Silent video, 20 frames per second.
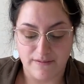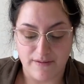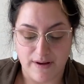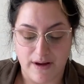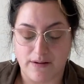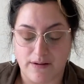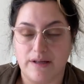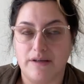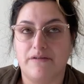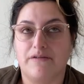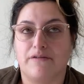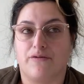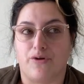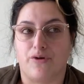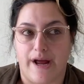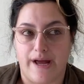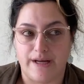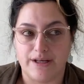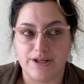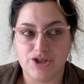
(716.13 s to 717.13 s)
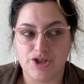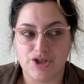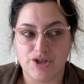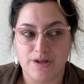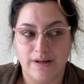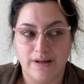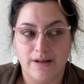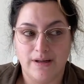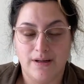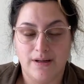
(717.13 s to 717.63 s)
very fresh
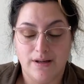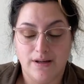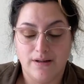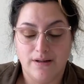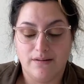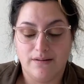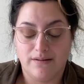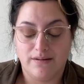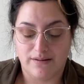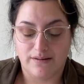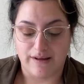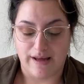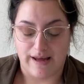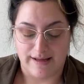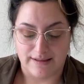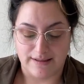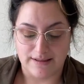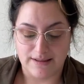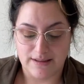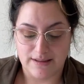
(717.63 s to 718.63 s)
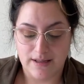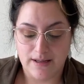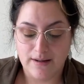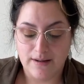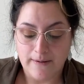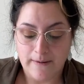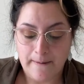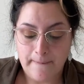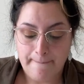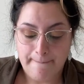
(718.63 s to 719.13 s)
scent.
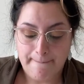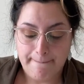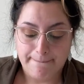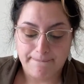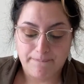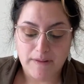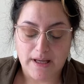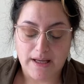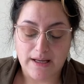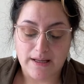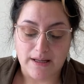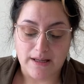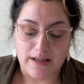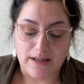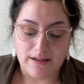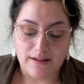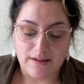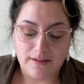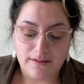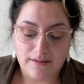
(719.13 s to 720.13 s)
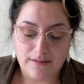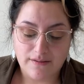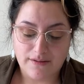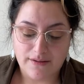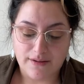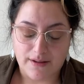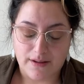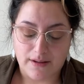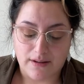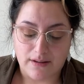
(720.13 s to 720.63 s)
It
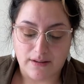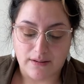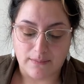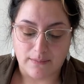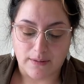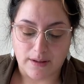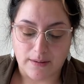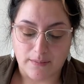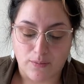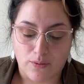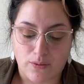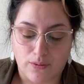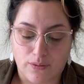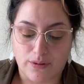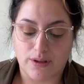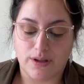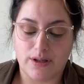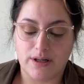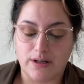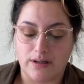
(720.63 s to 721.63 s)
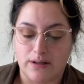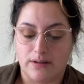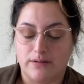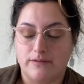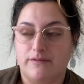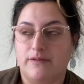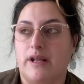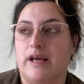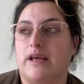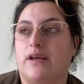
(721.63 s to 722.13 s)
is um, more
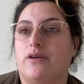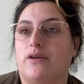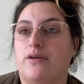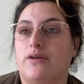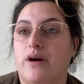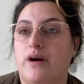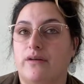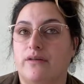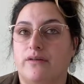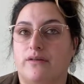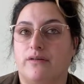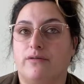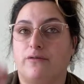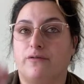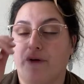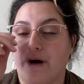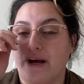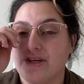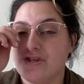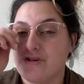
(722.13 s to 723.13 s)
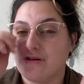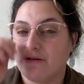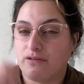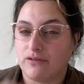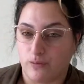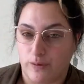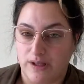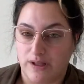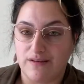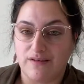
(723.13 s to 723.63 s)
of like, you know how there's fresh,
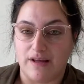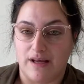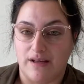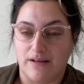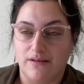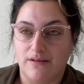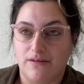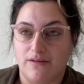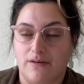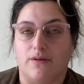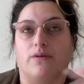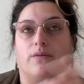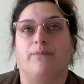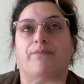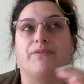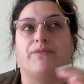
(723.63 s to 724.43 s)
sweet scents, or